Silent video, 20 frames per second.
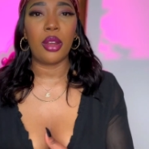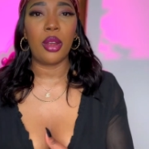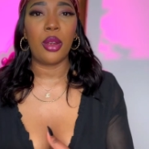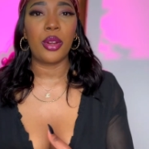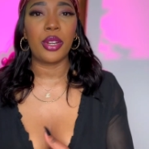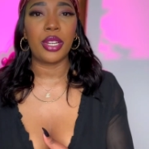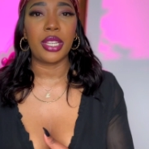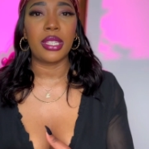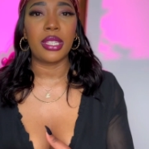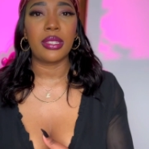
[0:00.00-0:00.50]

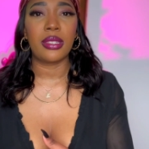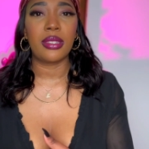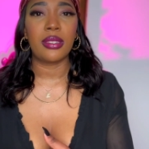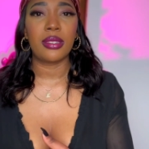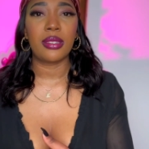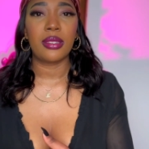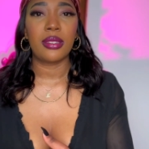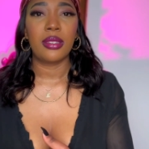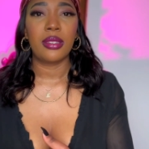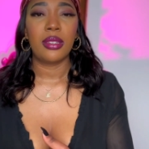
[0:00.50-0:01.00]

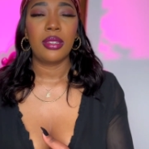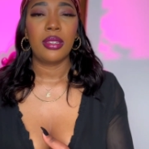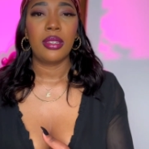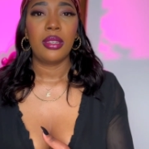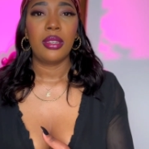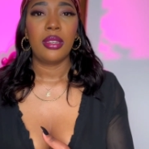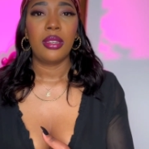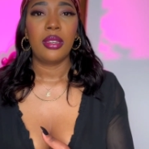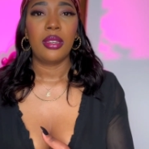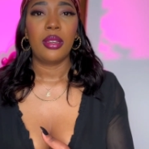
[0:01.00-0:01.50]
artists
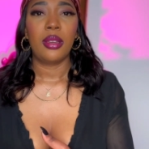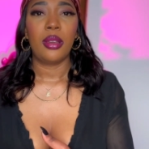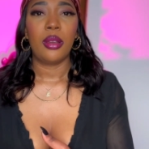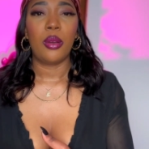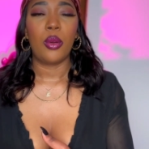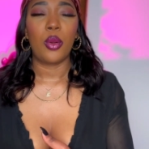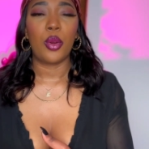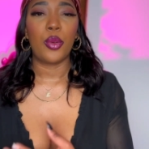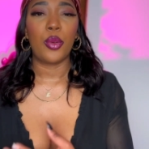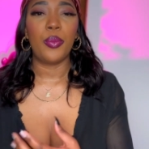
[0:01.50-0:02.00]

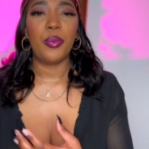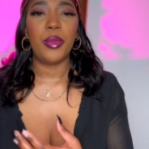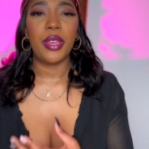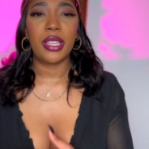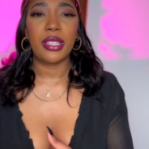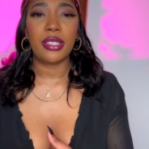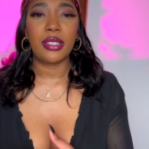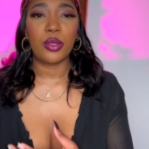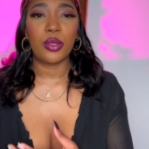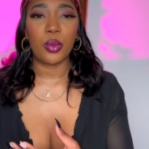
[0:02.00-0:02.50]
or
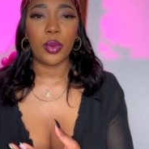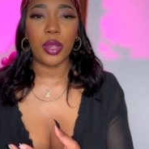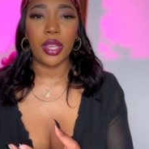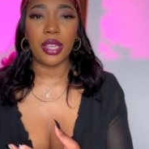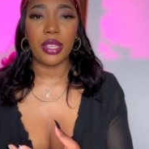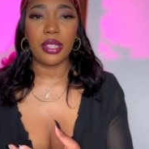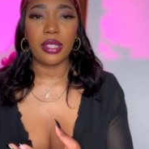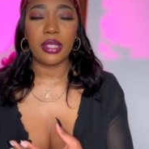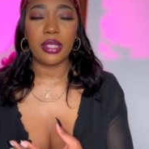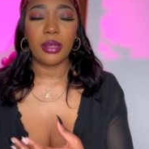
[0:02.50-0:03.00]
mixed
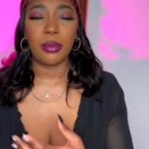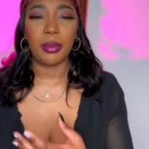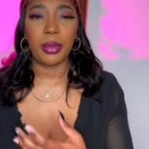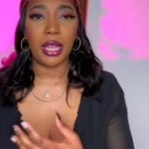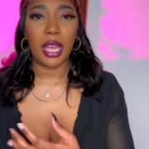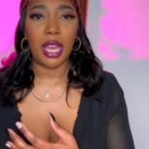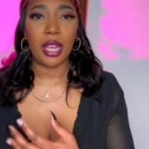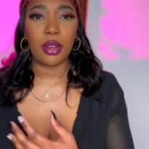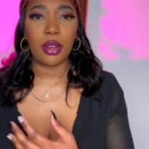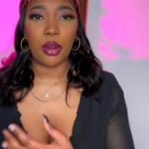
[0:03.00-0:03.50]
race
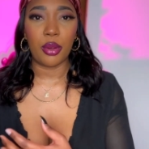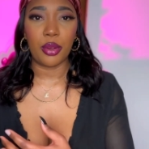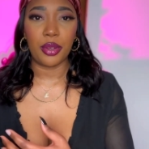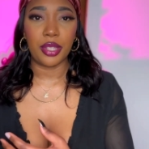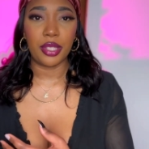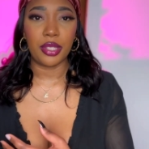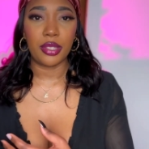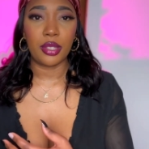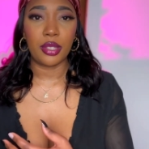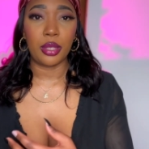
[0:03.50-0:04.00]
black
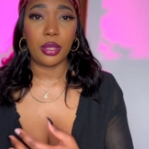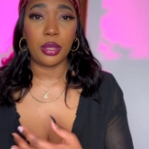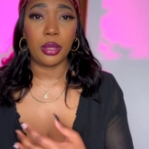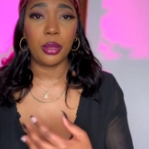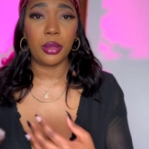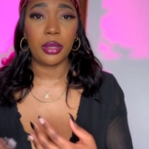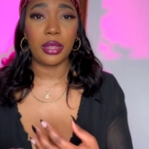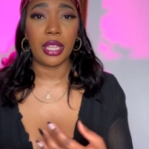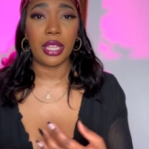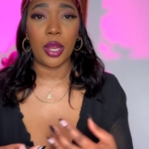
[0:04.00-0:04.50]
artists
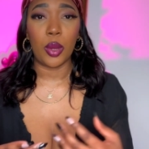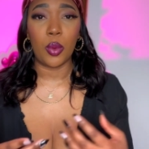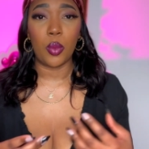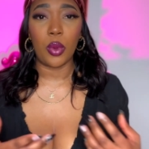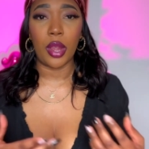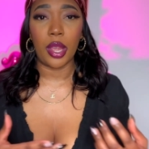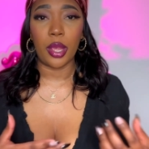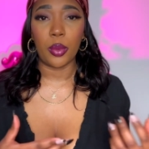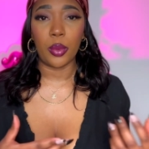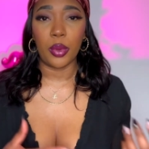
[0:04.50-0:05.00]
look like
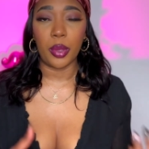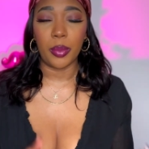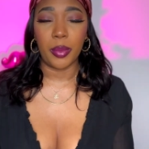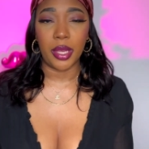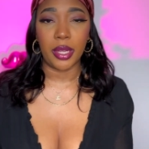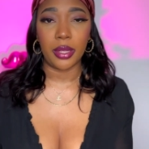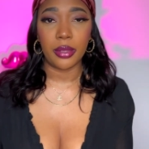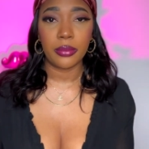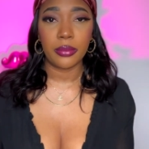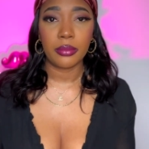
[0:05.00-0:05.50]
white
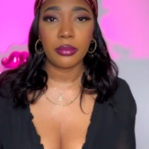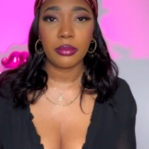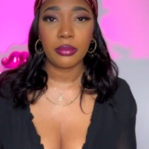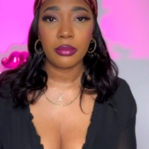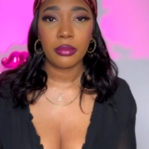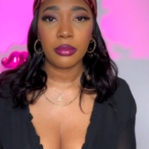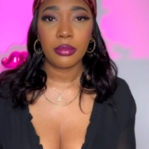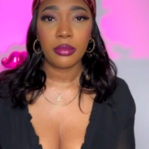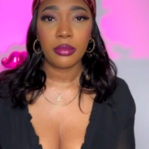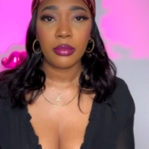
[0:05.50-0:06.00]
women.
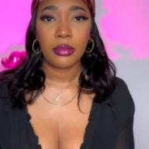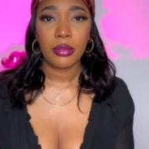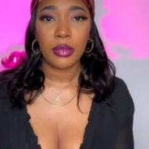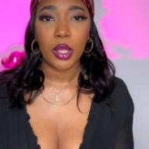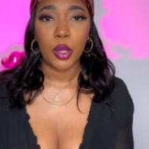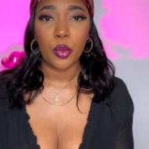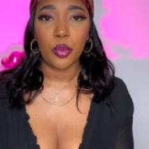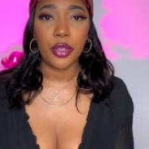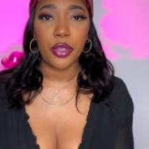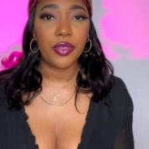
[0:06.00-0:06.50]

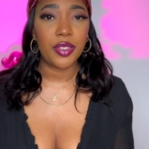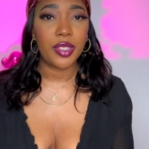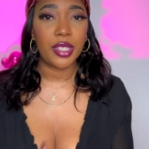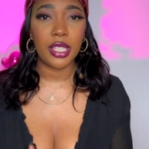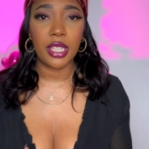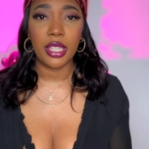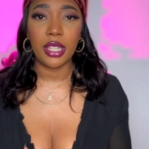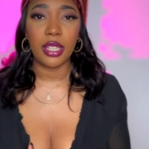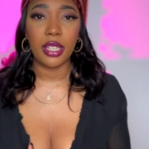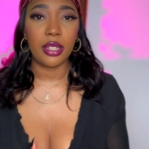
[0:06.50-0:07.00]
We've
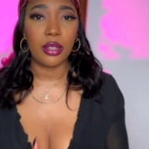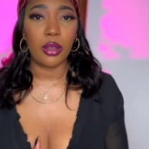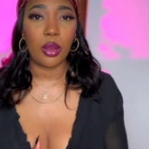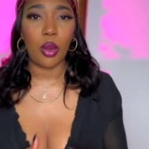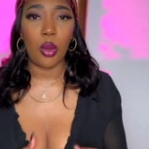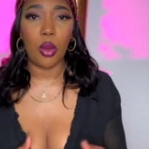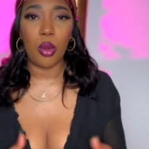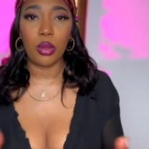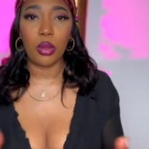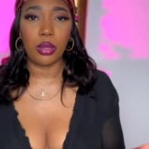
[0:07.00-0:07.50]
seen it
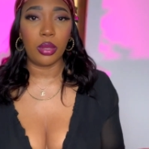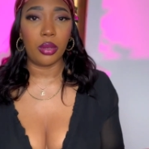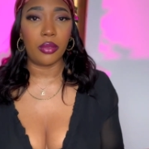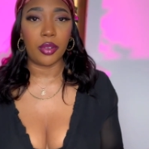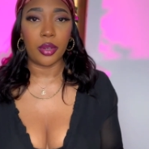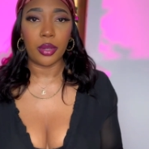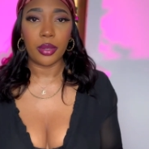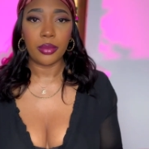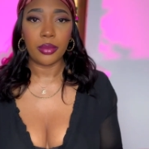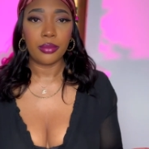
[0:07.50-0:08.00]
all
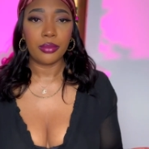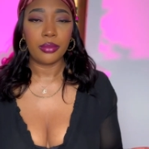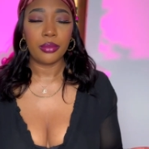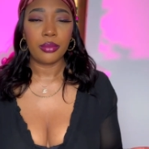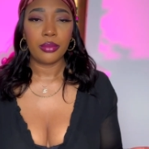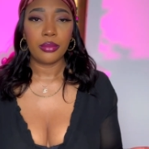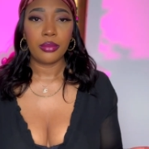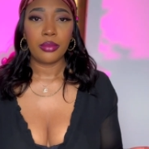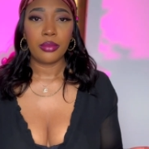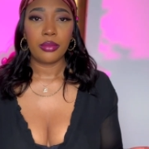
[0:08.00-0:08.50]
over.
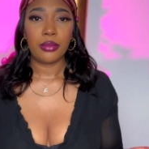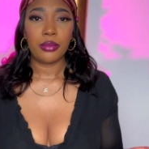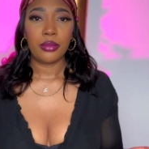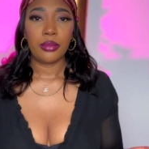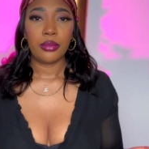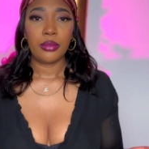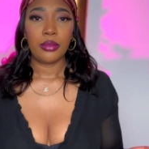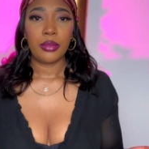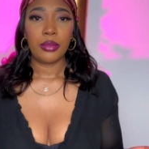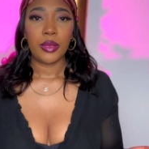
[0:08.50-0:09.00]

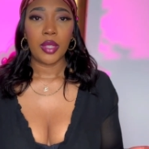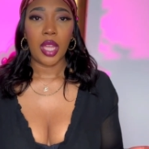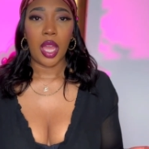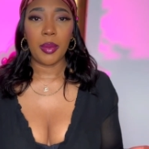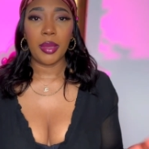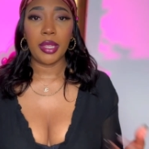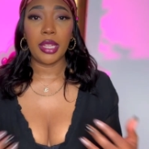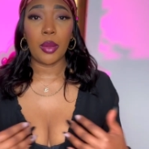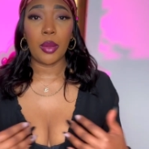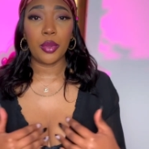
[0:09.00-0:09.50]
I
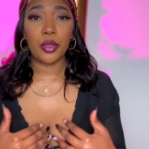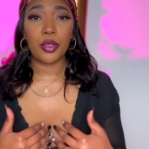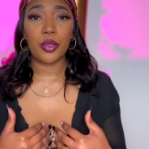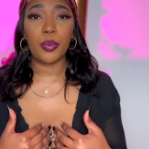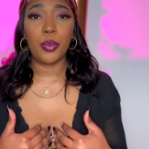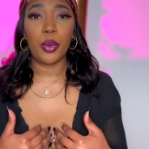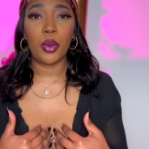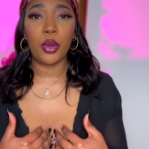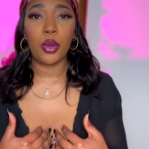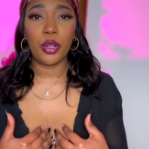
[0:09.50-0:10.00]
mean, I was
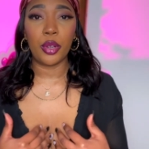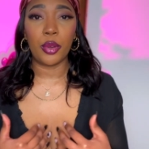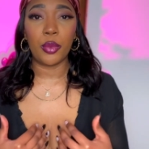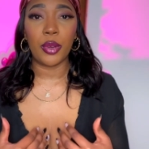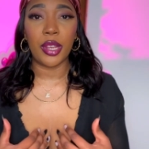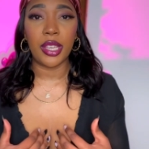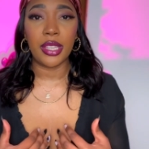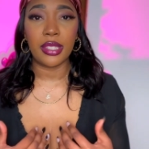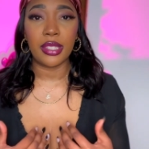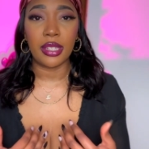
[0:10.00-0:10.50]
born and
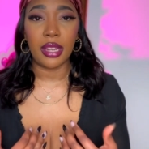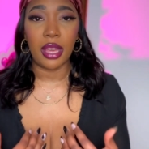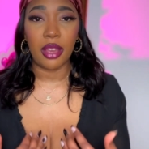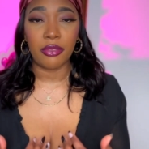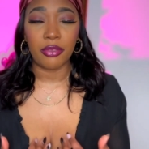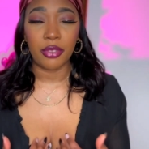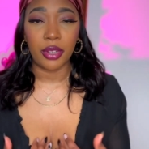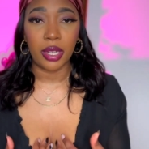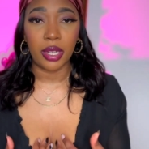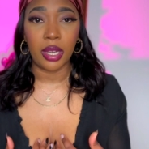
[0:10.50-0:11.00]
raised in
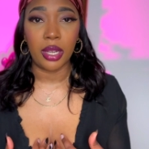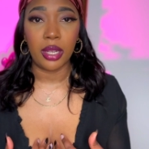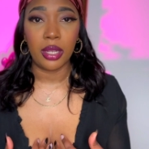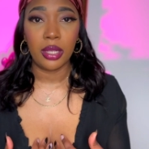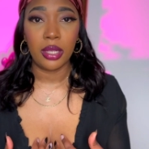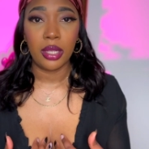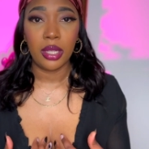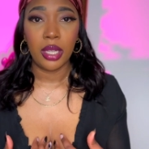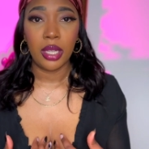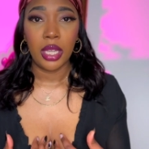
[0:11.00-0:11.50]
Africa
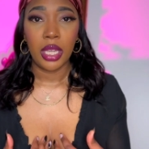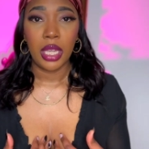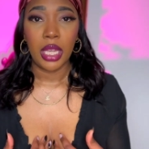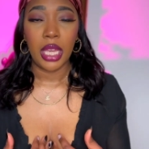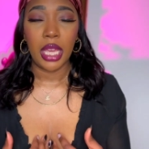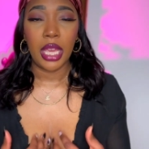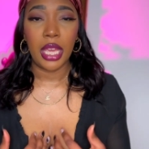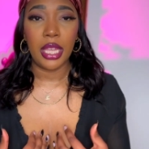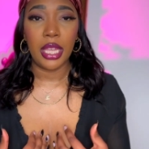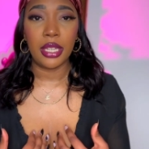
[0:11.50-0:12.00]

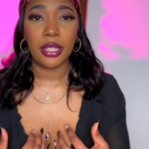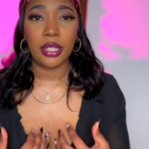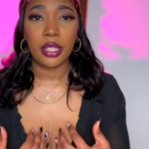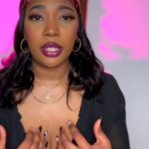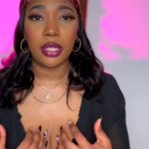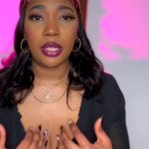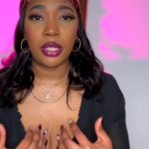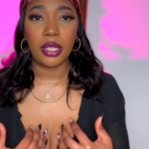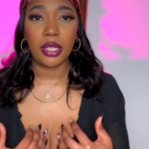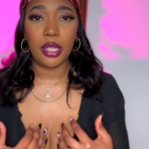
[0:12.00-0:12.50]
and
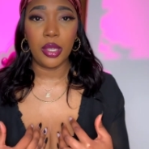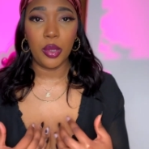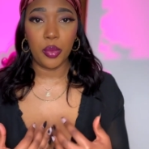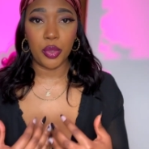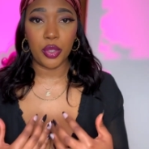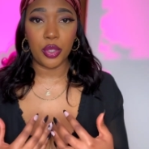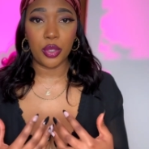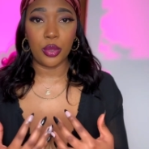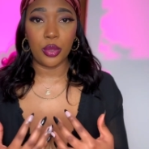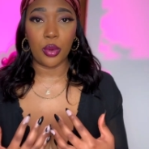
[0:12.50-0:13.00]
it
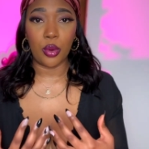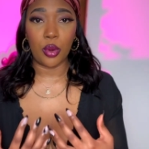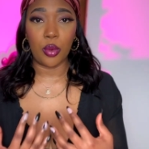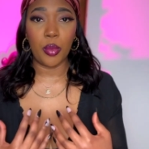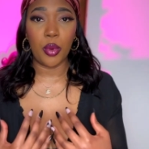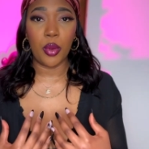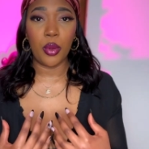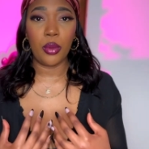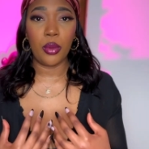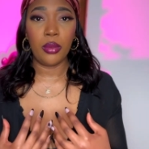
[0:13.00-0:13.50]
was
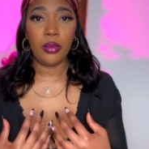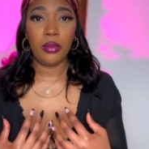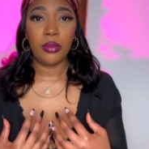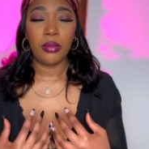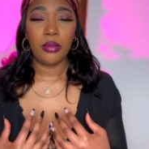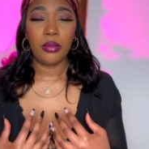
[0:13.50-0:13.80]
normal